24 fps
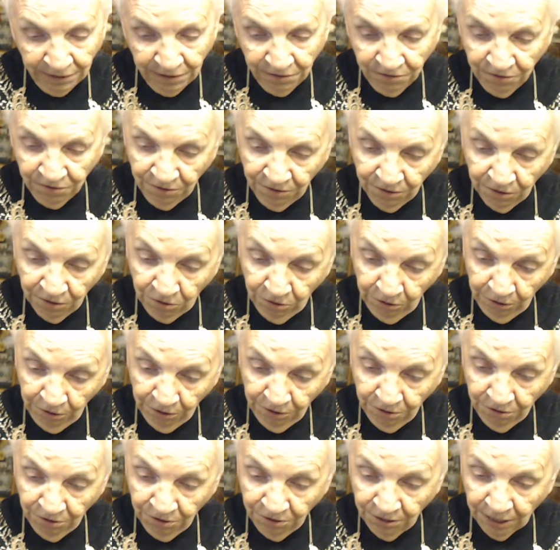this is a
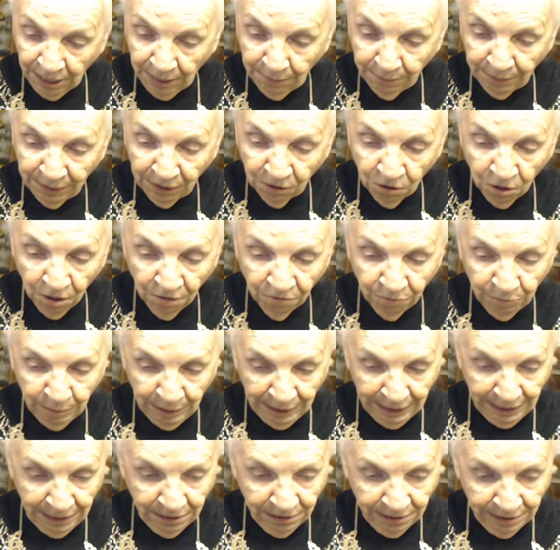good stopping off
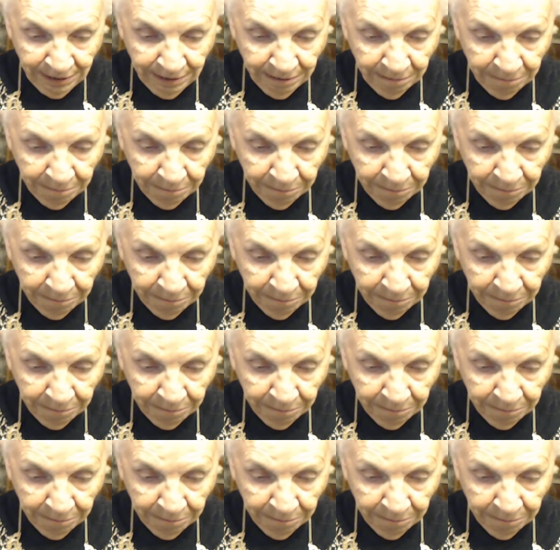place.